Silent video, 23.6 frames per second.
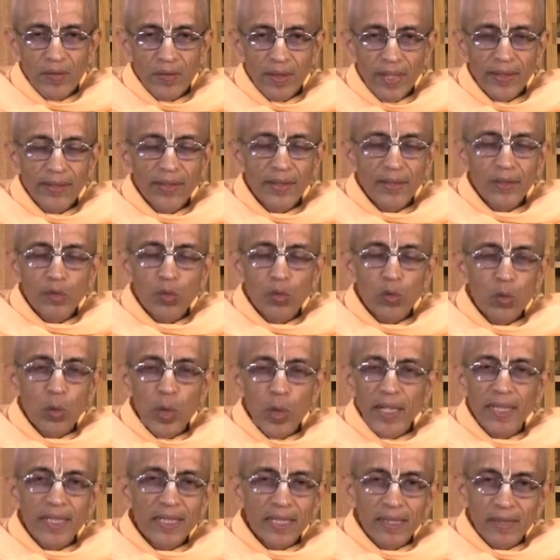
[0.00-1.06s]
nothing to
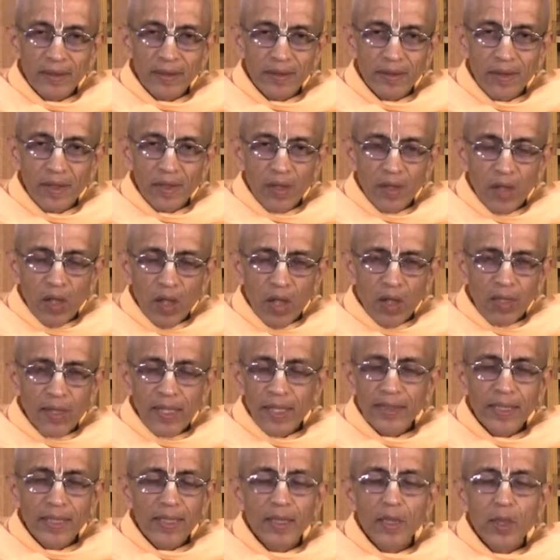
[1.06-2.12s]
worry or
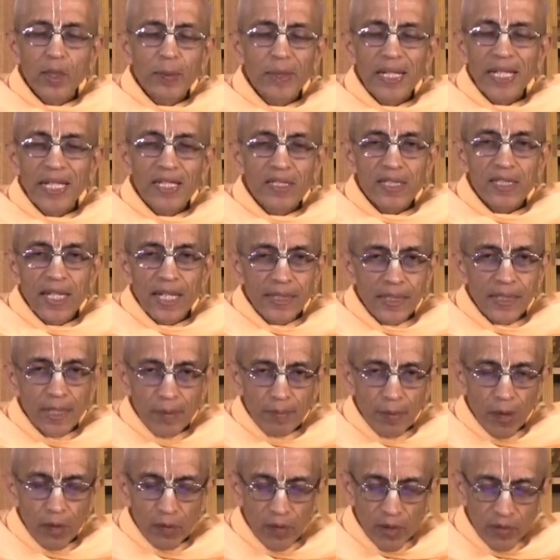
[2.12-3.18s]
nothing to be excited
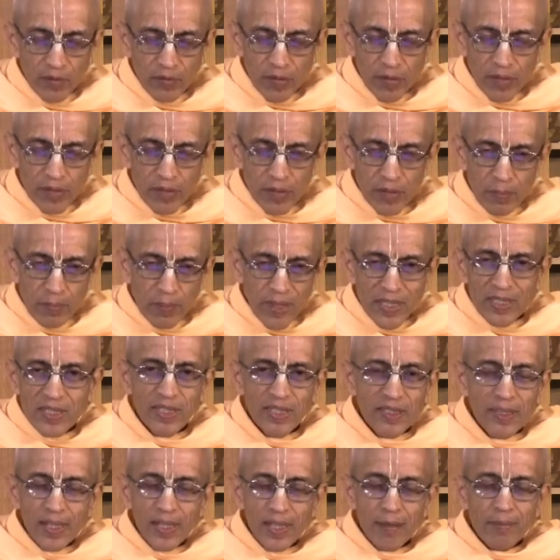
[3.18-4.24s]
about. If it is a
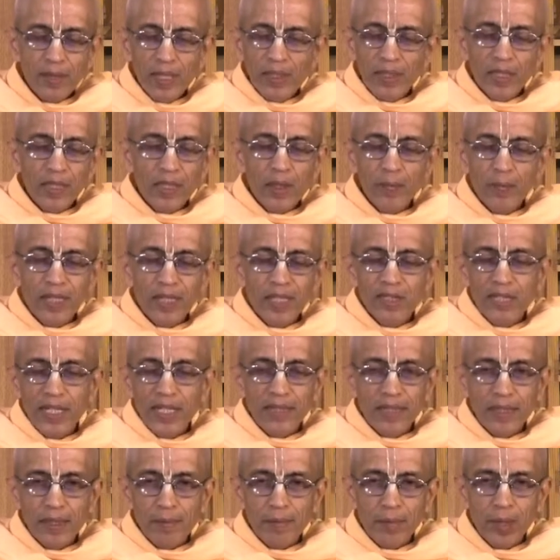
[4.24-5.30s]
pleasant dream, nothing to be
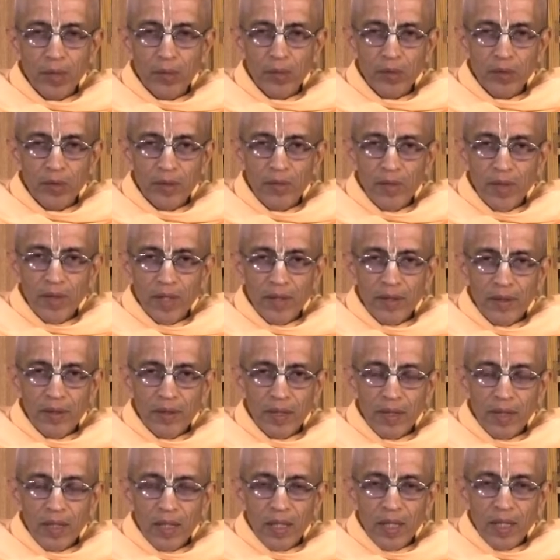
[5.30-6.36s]
excited about.
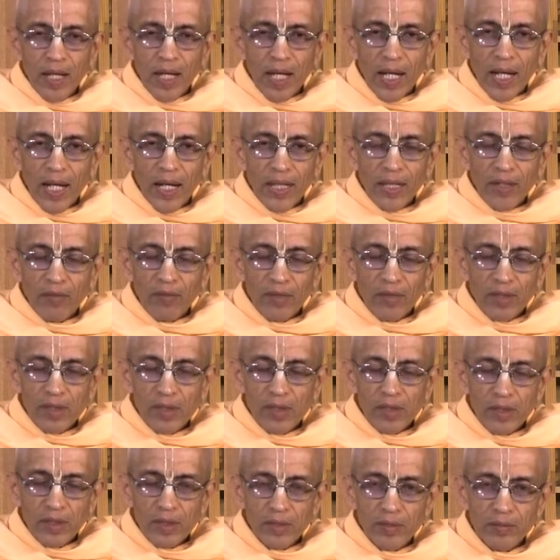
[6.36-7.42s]
And if it
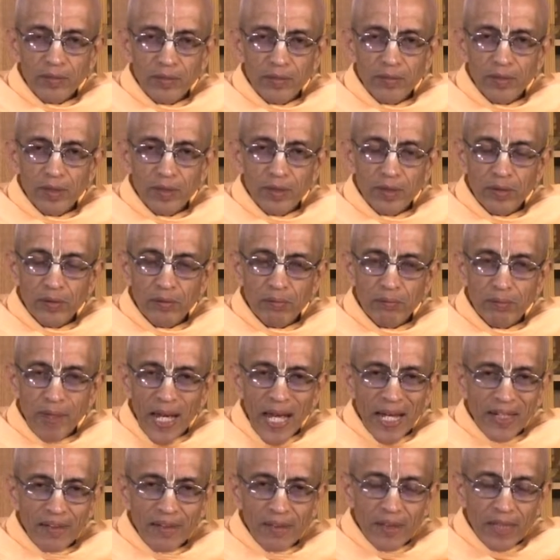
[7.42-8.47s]
is a
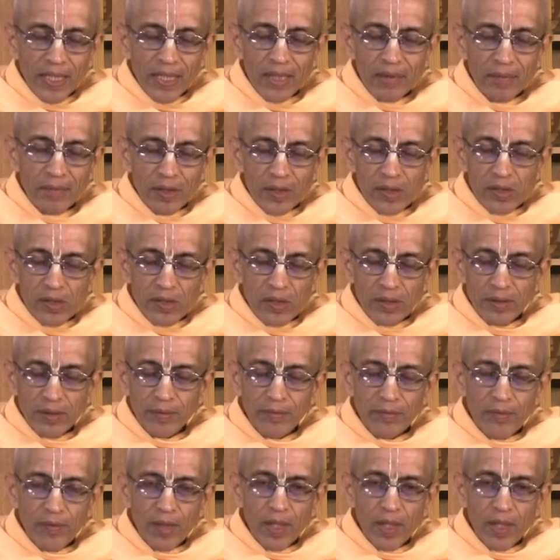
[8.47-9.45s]
bad dream, it is a